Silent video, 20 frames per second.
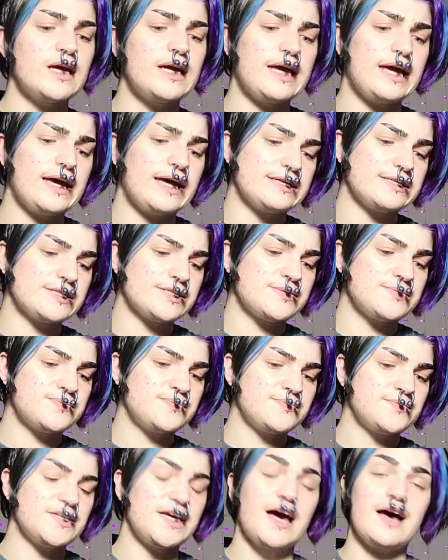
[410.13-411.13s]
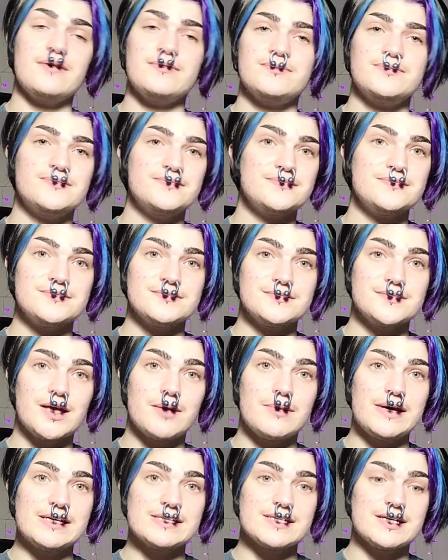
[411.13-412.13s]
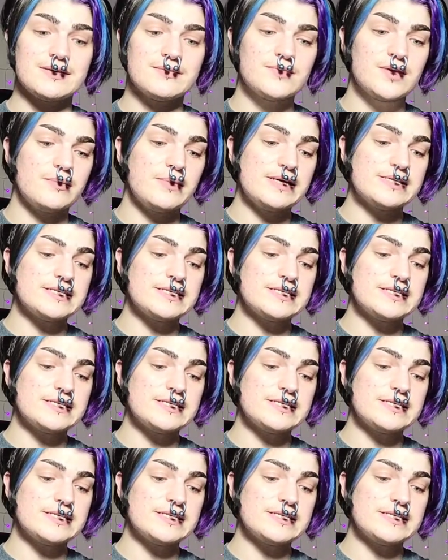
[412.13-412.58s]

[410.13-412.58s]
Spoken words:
And yeah, amazing.